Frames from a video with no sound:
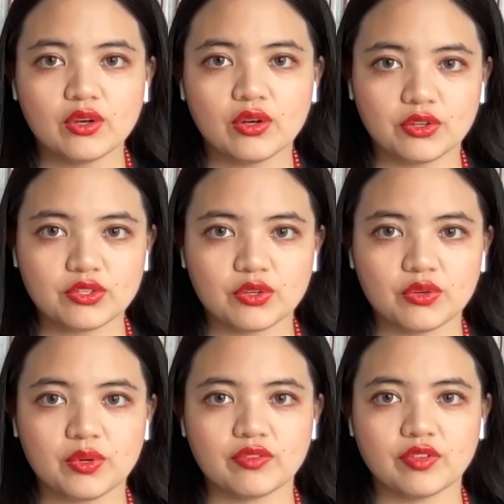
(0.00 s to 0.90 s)

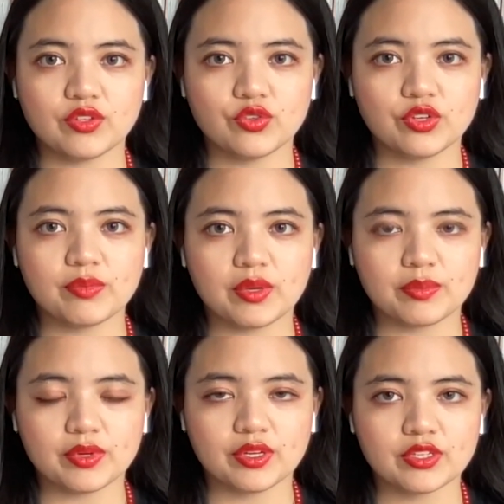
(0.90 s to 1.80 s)
Also one of the jury
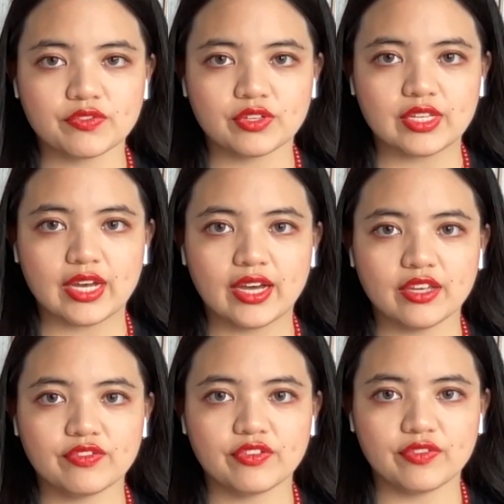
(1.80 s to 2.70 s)
members for the
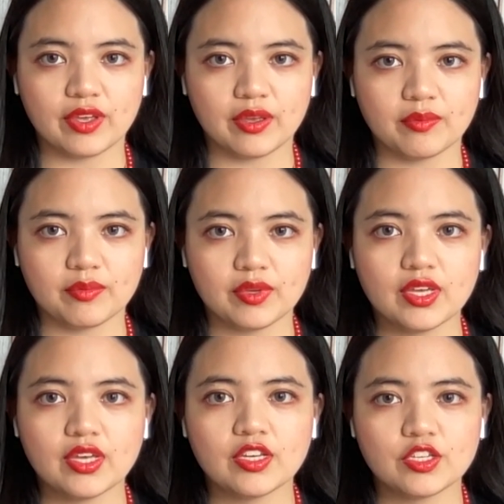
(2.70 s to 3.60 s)
IFFM
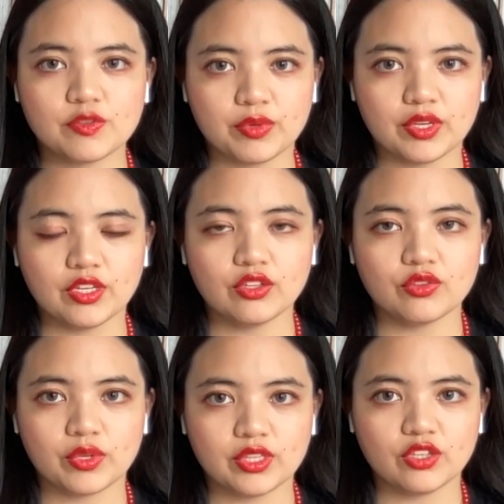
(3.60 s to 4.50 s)
Spring
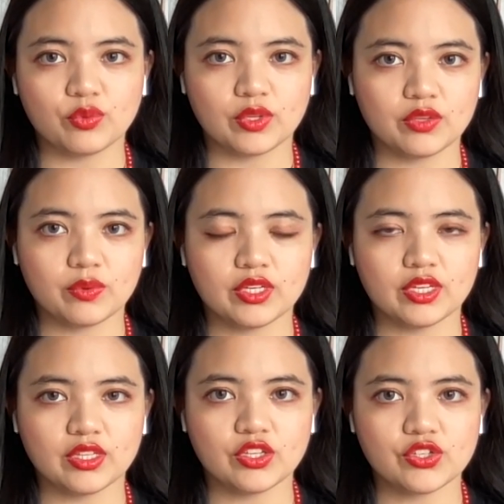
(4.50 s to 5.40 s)
2021
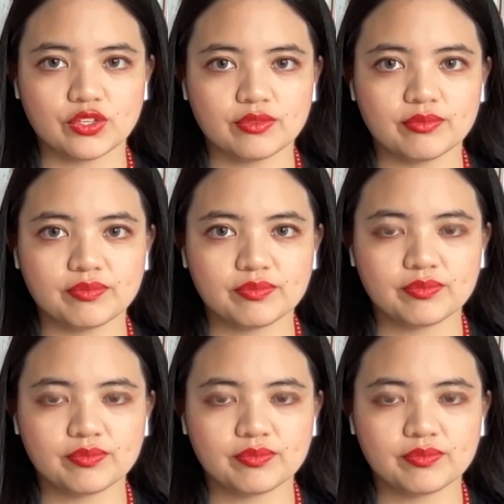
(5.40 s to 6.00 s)
edition.